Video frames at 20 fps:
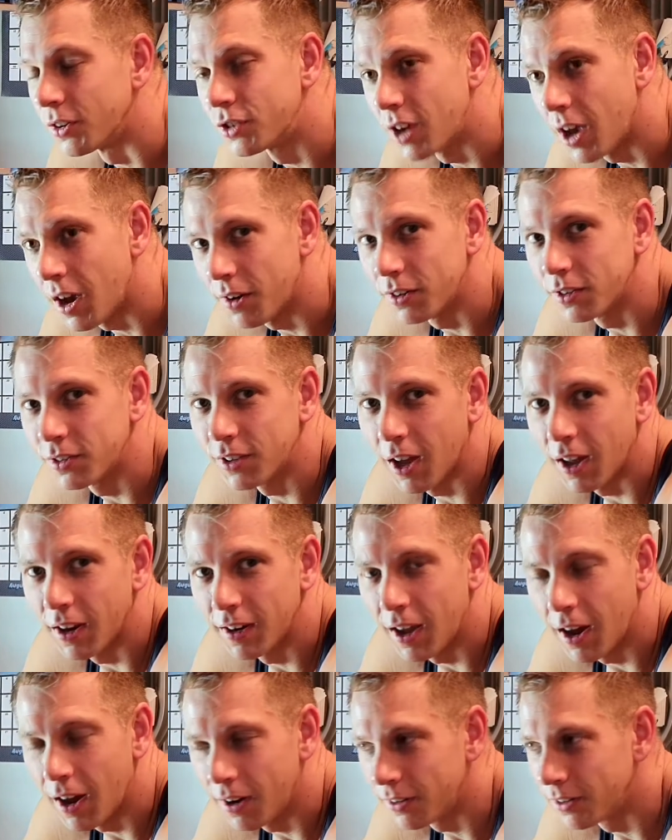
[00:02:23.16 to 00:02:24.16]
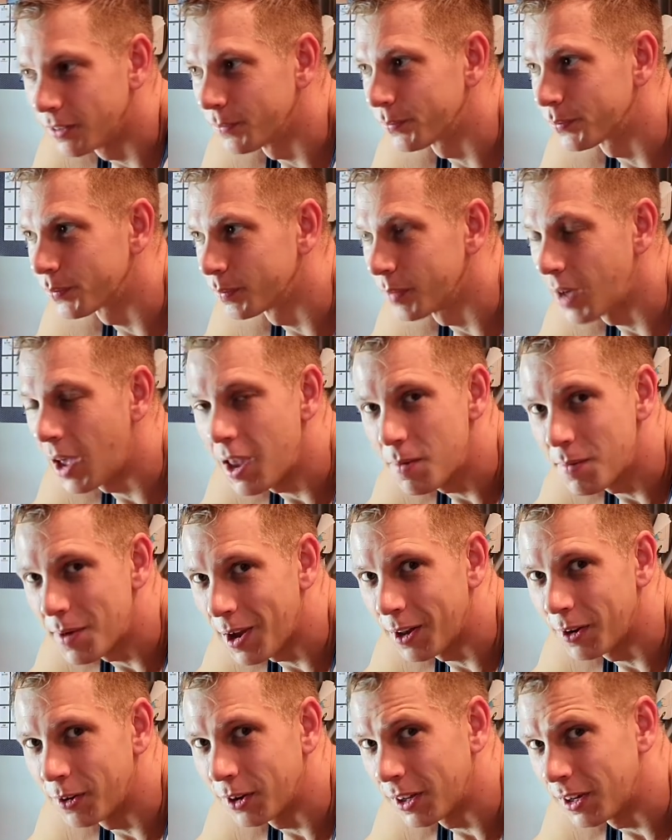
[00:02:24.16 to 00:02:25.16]
shower's done now maybe
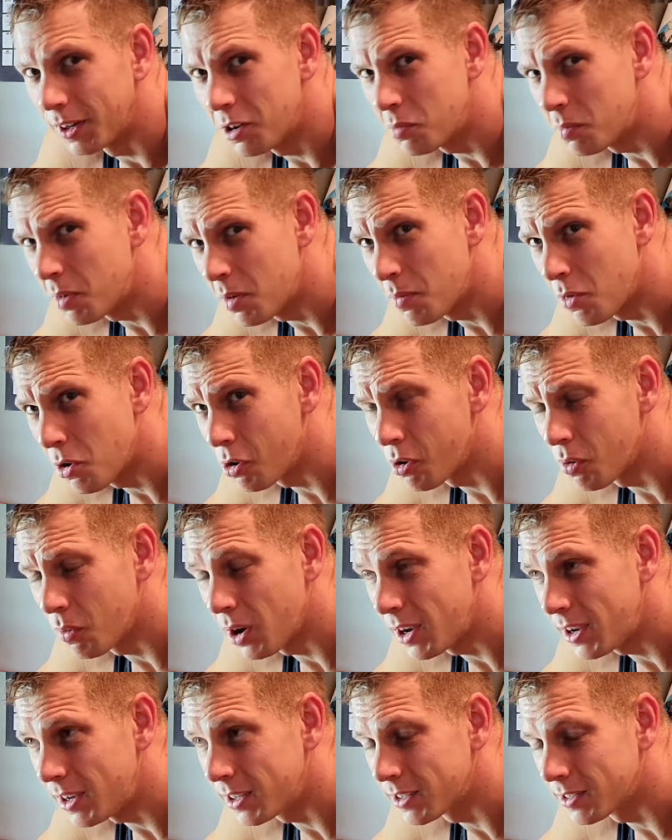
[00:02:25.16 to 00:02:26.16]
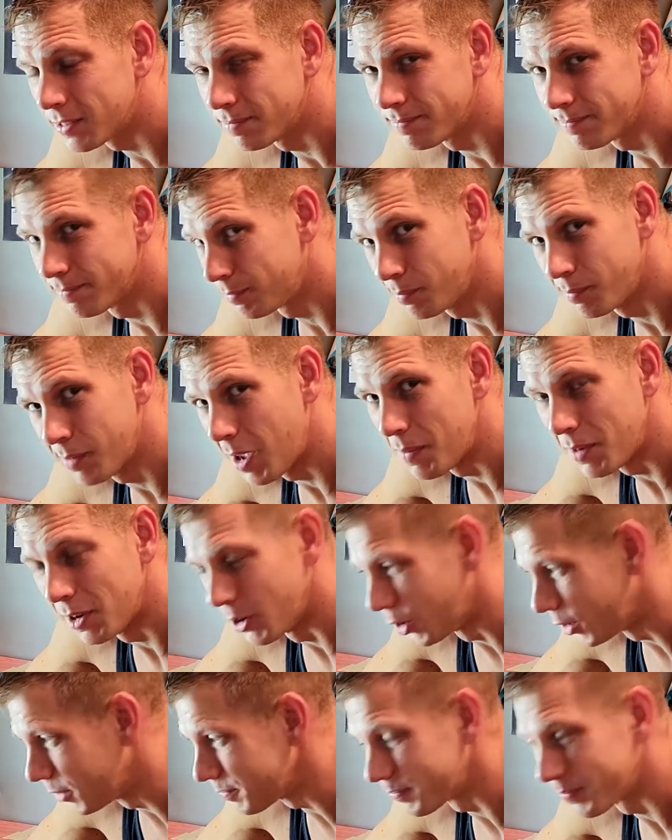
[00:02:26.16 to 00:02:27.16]
I look a little bit more awake, maybe
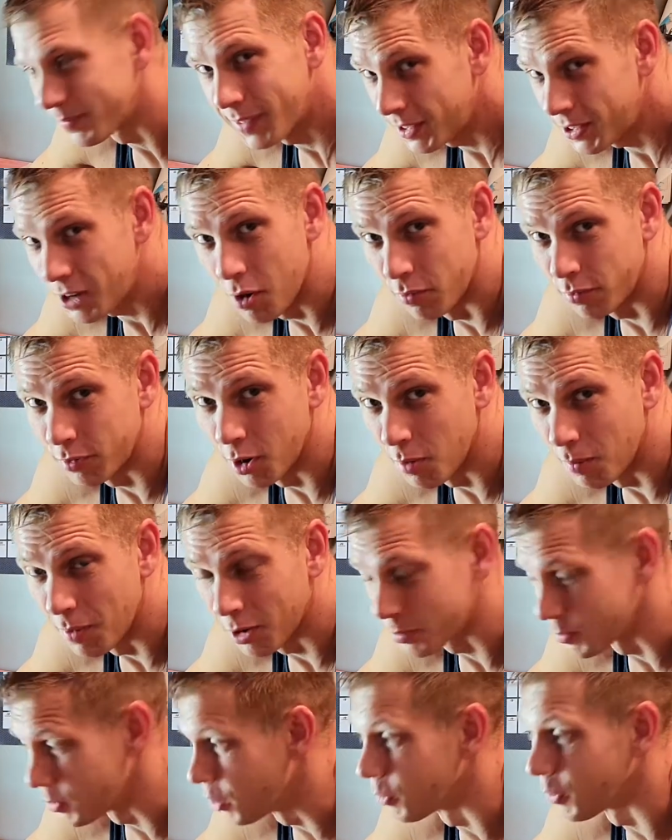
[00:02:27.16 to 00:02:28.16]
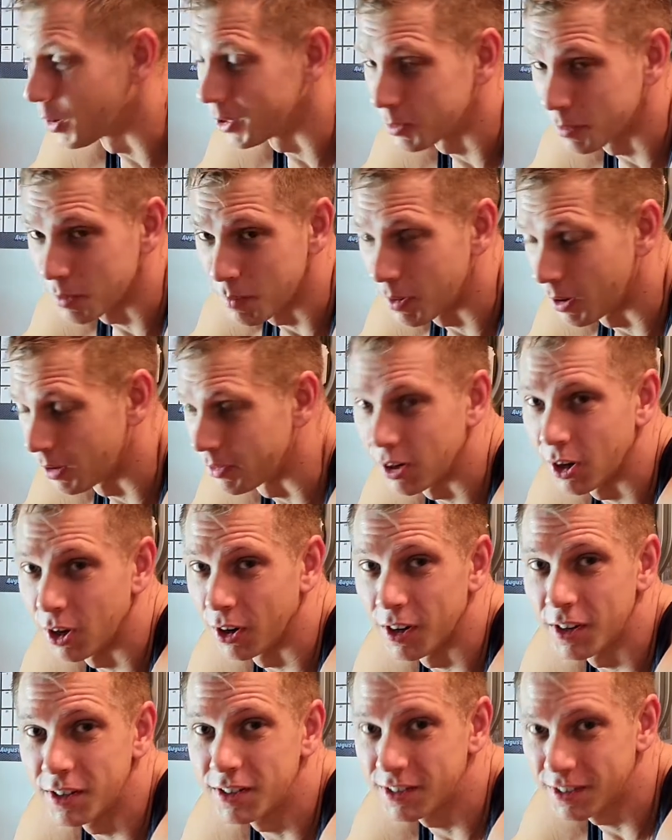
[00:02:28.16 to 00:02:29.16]
not. I don't feel much more awake to be perfectly
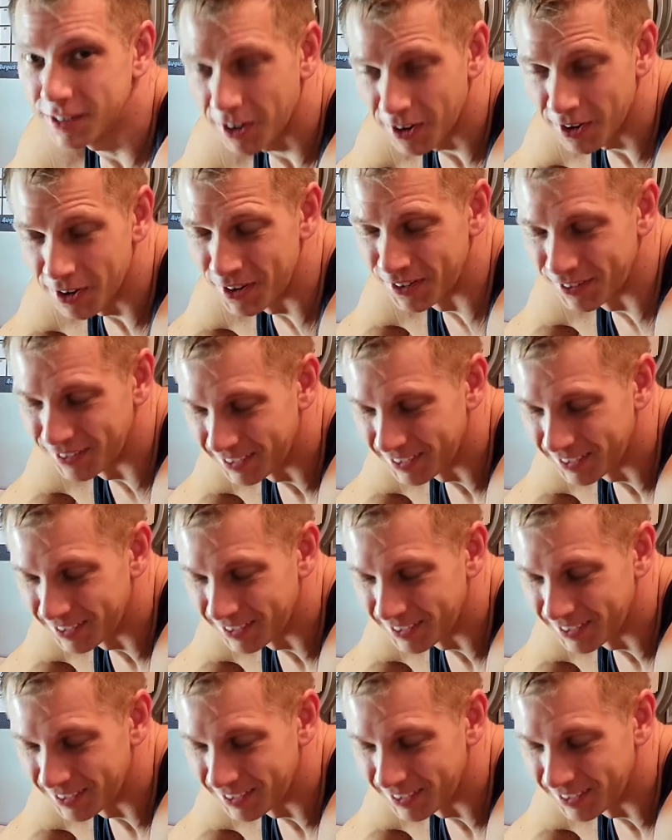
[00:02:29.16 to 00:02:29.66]
honest. So